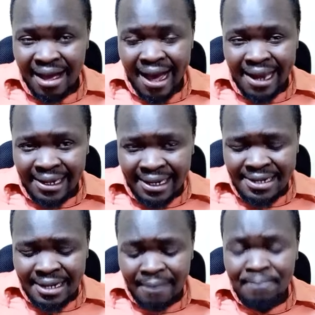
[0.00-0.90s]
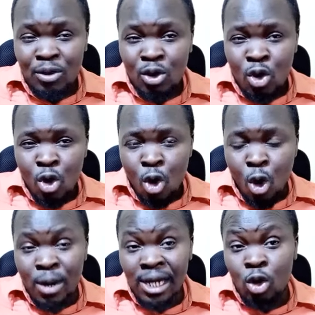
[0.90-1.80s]
A leader
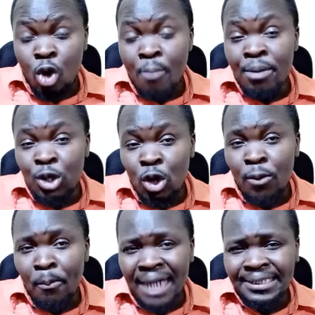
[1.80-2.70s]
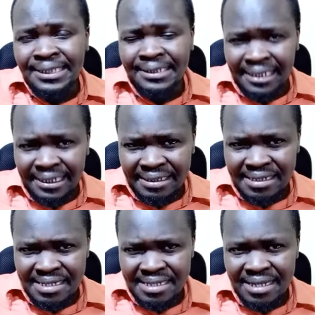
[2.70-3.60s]
who will go beyond party
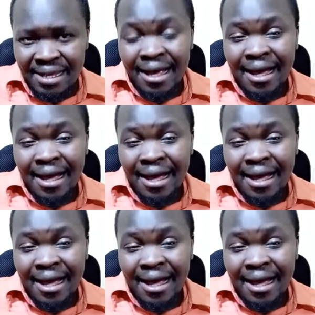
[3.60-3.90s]
lines.